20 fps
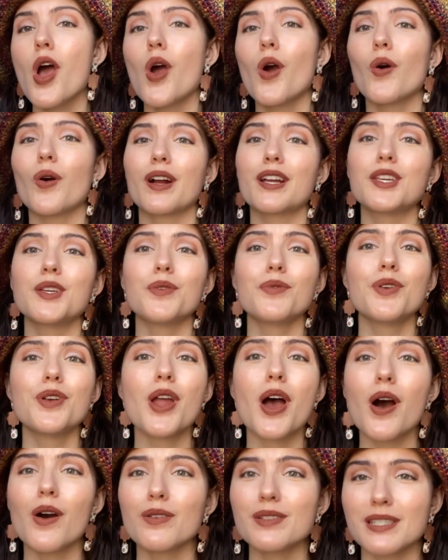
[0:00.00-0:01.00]
or you
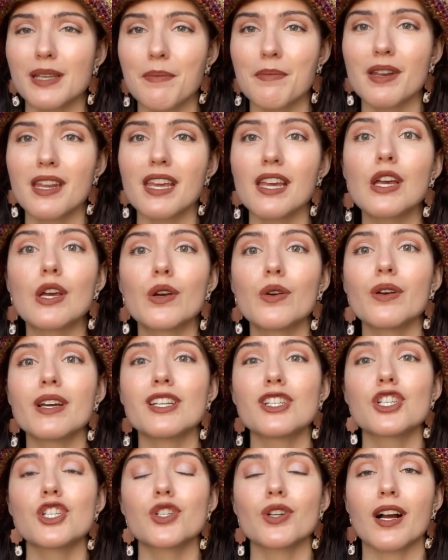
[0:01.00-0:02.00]
know somebody who
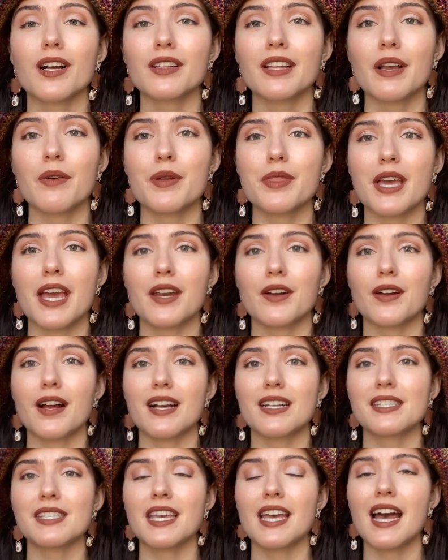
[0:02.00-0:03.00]
is struggling with
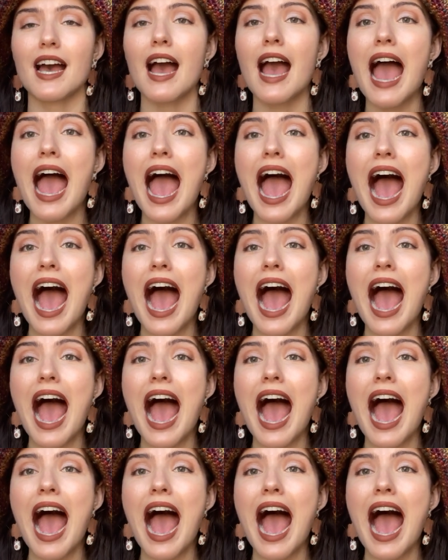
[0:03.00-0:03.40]
anorexia,